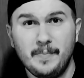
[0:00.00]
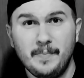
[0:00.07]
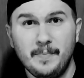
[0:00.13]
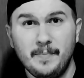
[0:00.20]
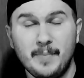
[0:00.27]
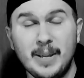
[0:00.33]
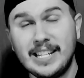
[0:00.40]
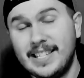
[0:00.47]

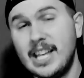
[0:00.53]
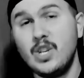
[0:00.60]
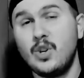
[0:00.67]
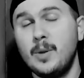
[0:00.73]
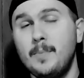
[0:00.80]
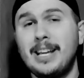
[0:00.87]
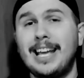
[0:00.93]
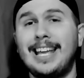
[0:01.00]
Because then you
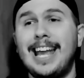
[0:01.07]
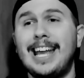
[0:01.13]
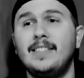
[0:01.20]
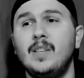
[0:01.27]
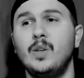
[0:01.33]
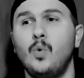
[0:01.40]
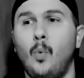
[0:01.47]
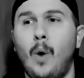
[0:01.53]
could make a
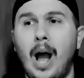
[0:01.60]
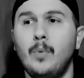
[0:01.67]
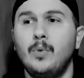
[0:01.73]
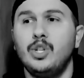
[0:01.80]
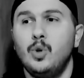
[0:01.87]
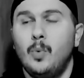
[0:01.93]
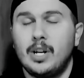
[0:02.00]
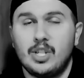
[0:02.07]
case that why
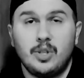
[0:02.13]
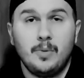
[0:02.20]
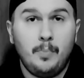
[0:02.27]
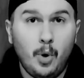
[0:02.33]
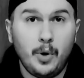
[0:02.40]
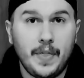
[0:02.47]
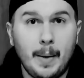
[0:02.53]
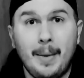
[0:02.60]
would you want to
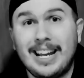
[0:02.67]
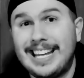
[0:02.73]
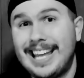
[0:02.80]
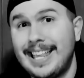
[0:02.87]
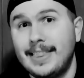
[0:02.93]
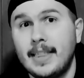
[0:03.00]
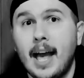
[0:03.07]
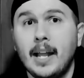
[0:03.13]
support them? I
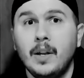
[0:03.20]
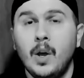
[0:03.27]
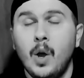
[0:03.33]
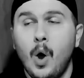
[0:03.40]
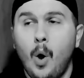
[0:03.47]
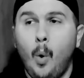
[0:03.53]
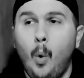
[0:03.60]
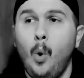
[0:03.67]
get that.
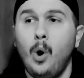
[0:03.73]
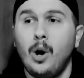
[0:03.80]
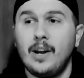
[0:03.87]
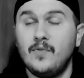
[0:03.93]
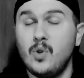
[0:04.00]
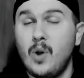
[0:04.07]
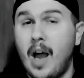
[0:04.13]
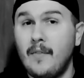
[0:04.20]
Or
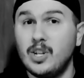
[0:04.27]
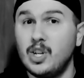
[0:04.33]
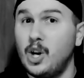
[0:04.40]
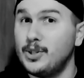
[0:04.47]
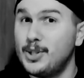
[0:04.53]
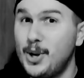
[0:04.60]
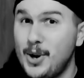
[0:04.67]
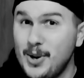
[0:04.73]
if you have an
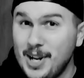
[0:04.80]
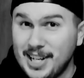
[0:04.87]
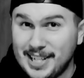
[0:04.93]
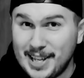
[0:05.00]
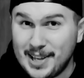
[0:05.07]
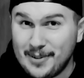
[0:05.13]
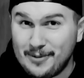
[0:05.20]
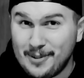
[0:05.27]

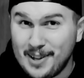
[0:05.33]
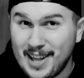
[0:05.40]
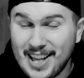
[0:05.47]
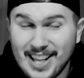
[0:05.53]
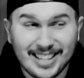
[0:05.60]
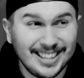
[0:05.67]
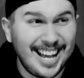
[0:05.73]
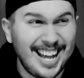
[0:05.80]
alternative,
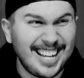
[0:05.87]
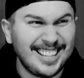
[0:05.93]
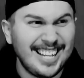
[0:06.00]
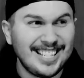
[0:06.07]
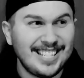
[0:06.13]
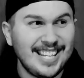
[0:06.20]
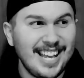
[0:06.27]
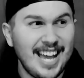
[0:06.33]
like
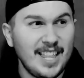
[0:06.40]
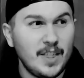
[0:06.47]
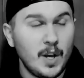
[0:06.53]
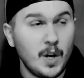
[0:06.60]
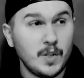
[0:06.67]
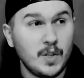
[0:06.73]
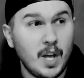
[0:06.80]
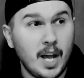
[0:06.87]
let's say
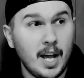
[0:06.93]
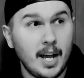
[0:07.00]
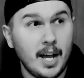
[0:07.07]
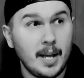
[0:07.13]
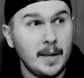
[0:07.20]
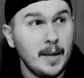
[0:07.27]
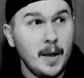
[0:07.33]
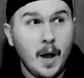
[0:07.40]
there's
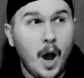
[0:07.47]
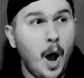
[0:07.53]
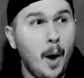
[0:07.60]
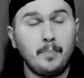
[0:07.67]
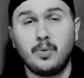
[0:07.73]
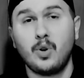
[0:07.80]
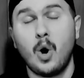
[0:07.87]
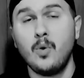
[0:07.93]
a
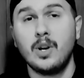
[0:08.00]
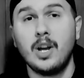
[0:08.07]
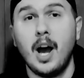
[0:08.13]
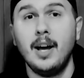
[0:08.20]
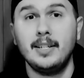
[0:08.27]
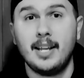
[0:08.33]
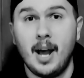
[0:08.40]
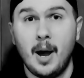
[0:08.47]

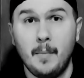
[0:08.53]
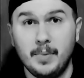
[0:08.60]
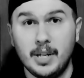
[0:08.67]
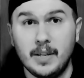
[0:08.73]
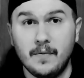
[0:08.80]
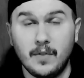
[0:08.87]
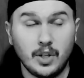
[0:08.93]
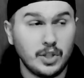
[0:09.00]
pro-gun
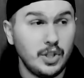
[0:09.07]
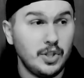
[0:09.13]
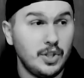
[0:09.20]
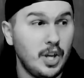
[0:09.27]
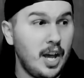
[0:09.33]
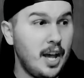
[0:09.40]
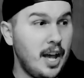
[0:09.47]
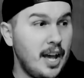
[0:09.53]
company versus
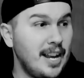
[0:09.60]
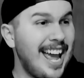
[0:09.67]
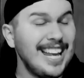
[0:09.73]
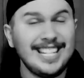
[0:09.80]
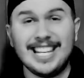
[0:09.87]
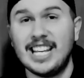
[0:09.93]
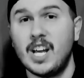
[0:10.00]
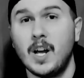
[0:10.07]
an
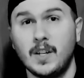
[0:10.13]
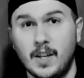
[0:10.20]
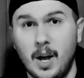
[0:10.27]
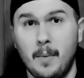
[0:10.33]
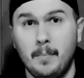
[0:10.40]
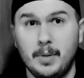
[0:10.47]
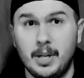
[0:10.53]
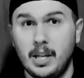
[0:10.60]
anti-gun
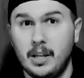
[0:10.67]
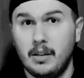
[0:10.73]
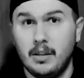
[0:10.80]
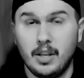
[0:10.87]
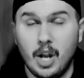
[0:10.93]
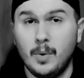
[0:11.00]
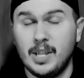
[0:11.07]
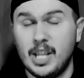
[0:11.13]
company,
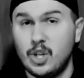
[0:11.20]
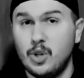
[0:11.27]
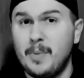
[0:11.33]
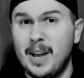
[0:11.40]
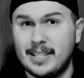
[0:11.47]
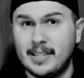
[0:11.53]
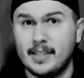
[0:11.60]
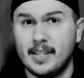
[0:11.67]
and they do
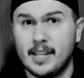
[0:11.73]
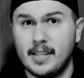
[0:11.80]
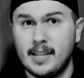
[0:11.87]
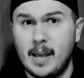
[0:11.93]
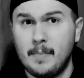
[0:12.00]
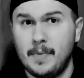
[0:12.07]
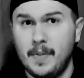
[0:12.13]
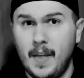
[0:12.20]
basically the
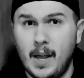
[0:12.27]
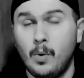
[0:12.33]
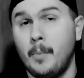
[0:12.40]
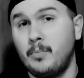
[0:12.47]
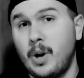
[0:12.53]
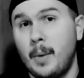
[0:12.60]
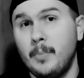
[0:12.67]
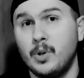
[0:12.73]
same thing. Well, I'm
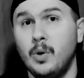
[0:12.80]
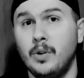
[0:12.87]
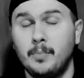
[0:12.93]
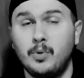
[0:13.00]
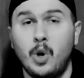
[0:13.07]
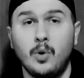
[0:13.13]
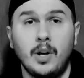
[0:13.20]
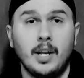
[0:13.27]
probably going with
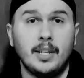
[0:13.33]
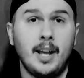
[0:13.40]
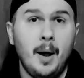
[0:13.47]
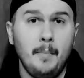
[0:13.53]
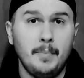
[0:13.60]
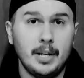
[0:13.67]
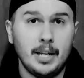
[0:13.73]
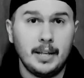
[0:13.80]
the pro-gun
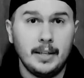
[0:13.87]
company.